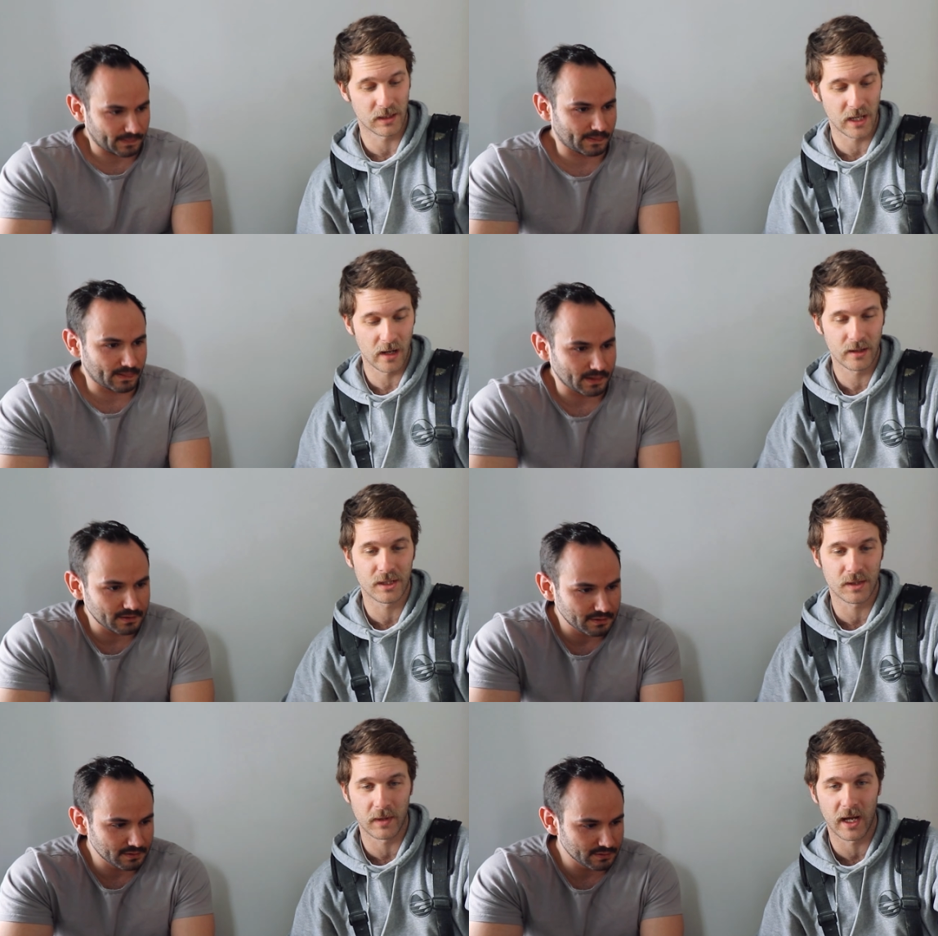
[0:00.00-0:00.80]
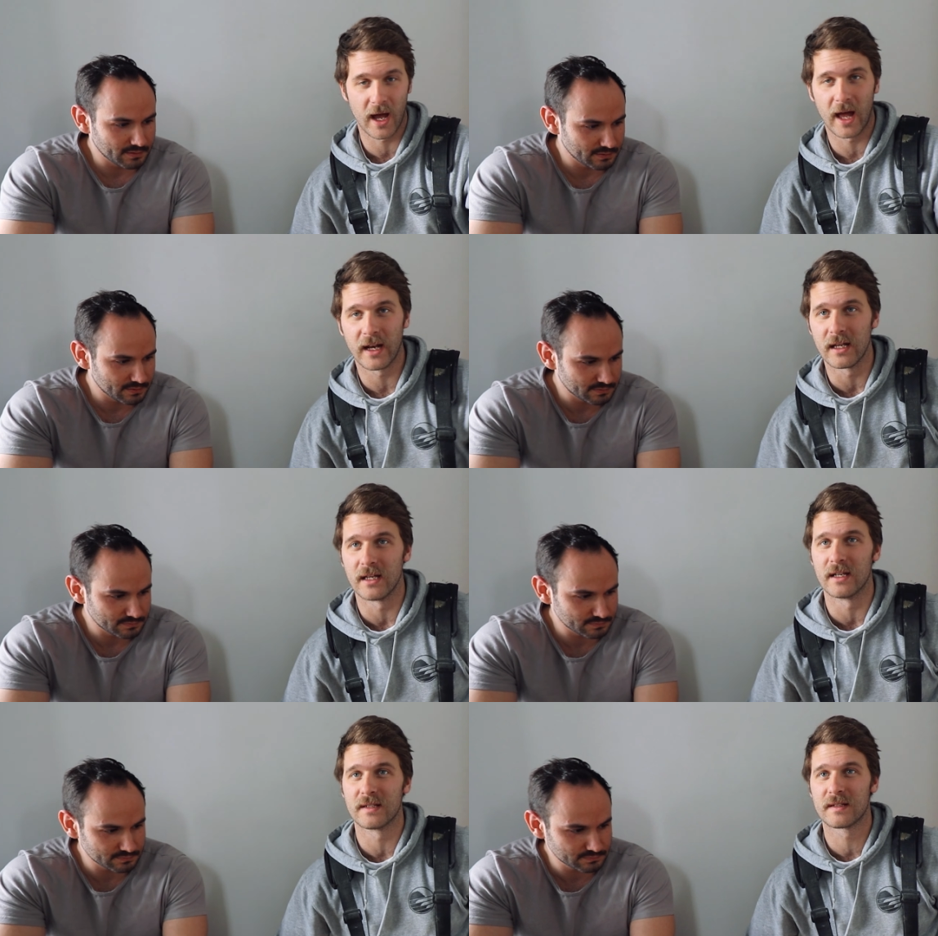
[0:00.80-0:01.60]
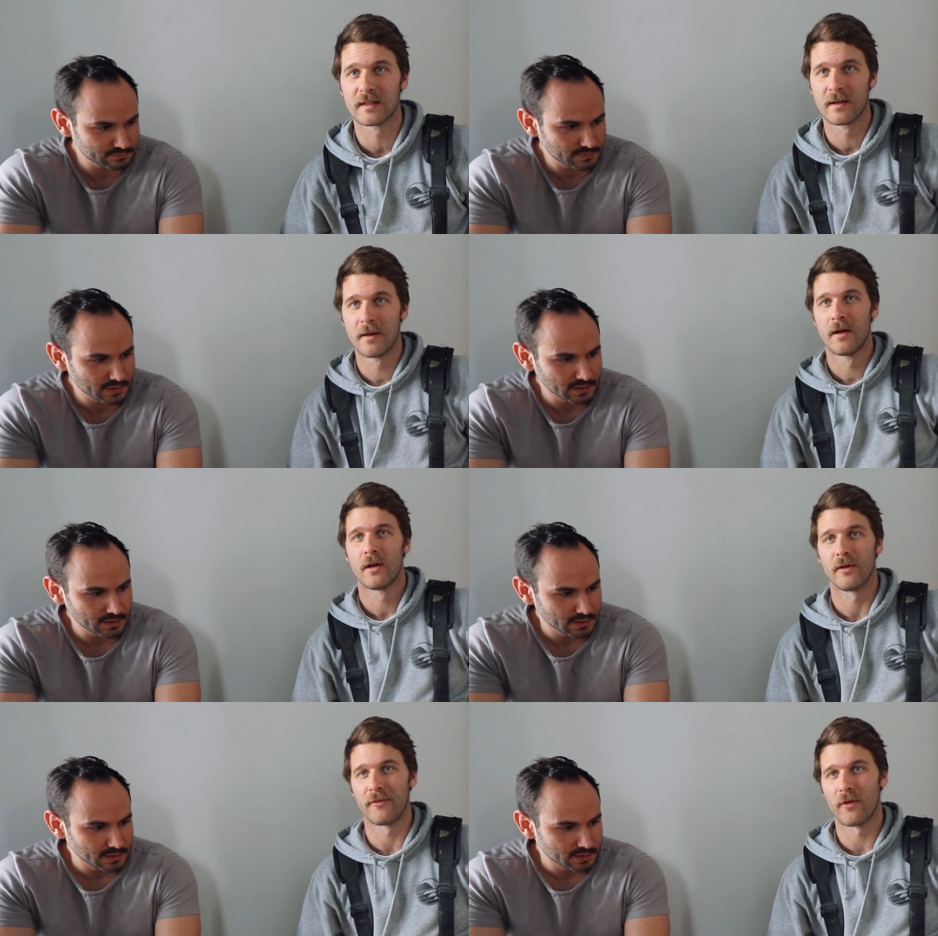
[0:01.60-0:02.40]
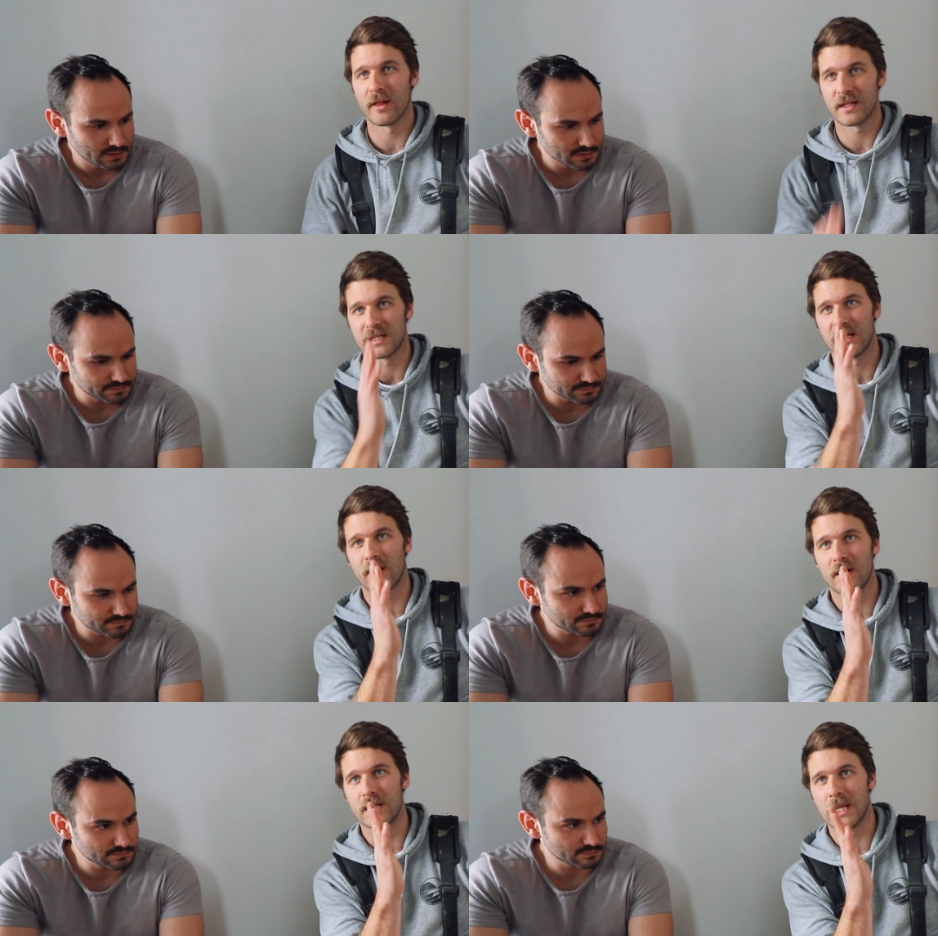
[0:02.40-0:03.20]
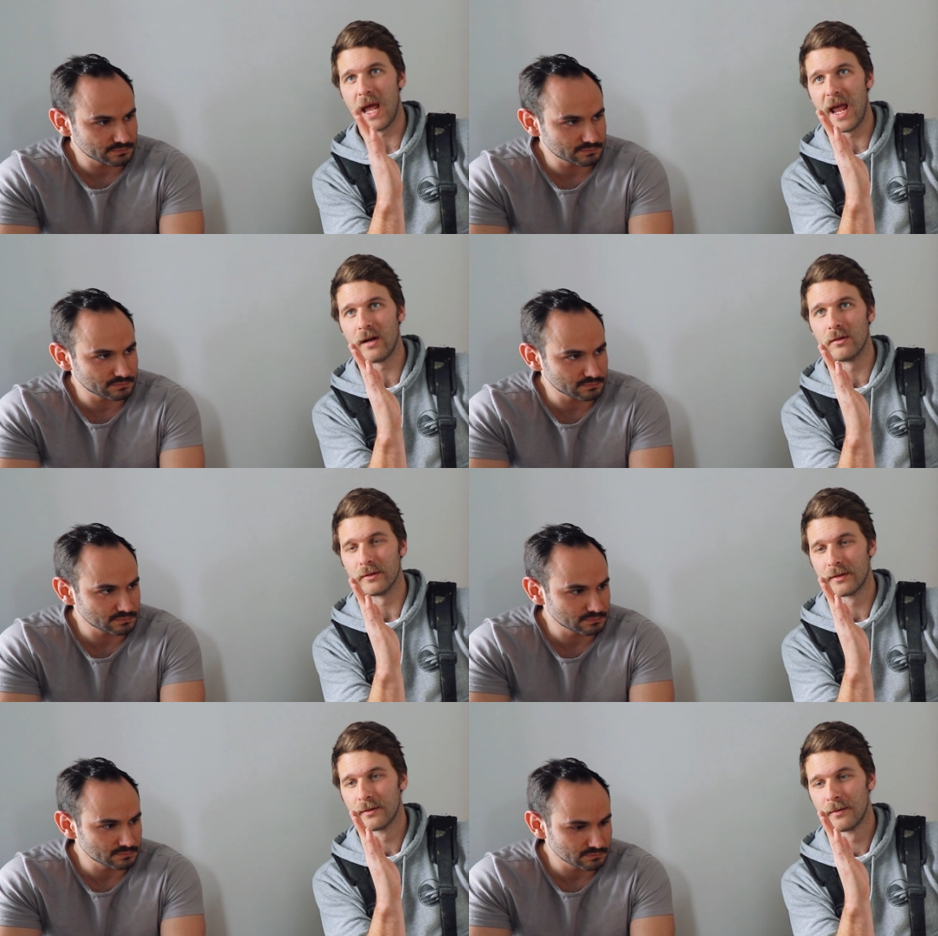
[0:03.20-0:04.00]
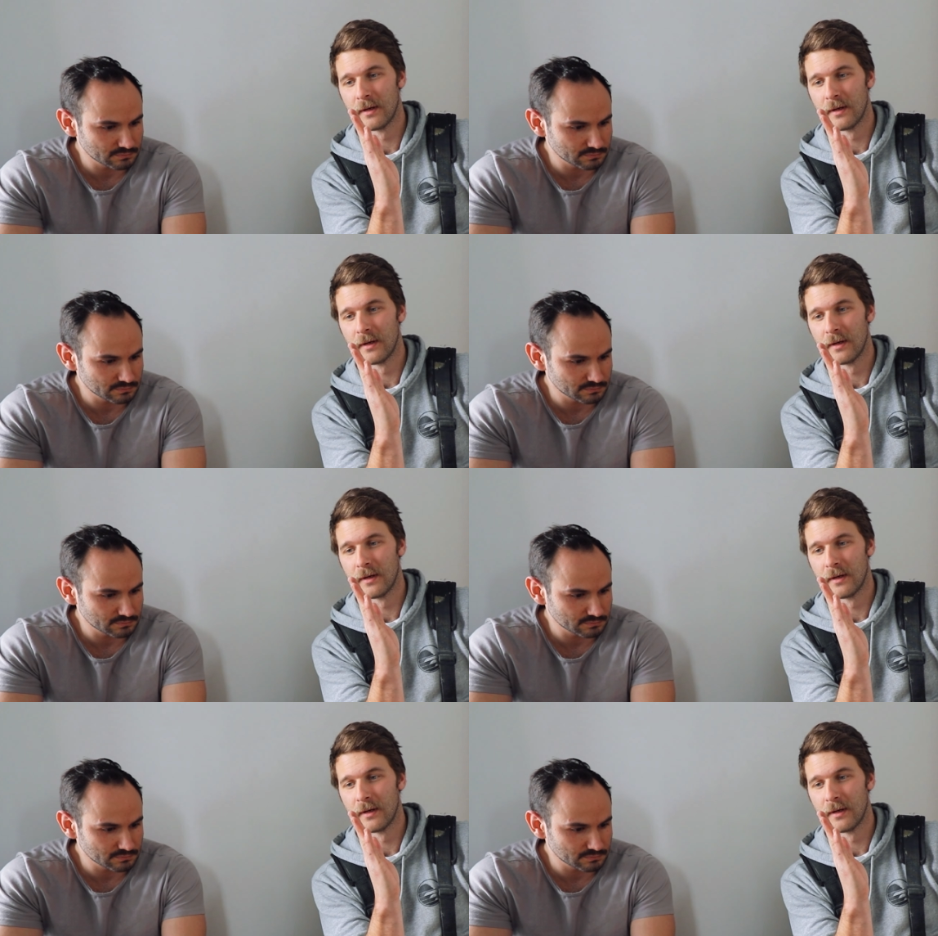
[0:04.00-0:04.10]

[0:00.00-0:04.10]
Speaker 1: the challenges we had is the front of the stair is angled,